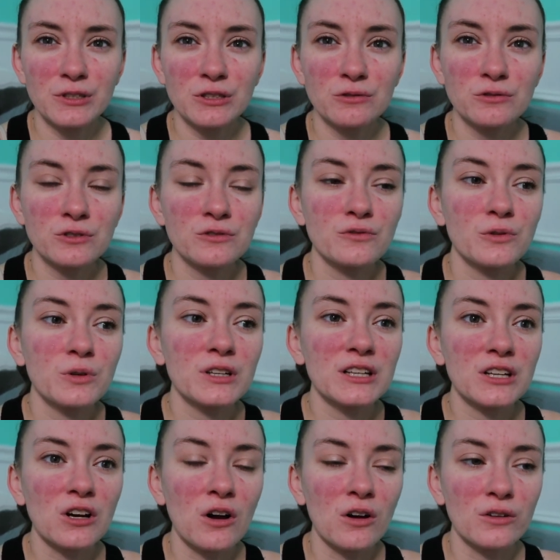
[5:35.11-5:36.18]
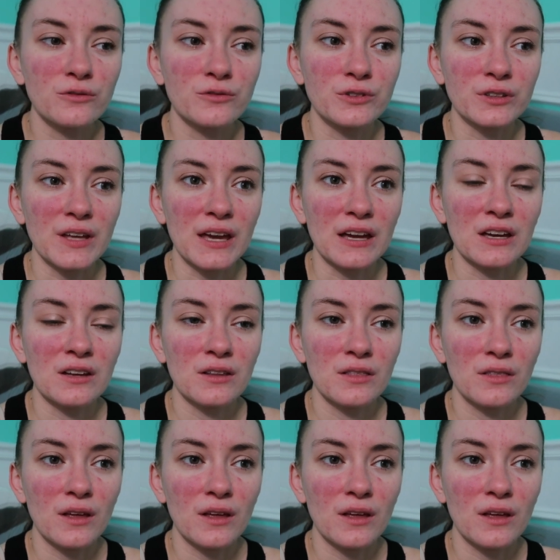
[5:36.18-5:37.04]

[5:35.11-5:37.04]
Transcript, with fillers: used for it called for like,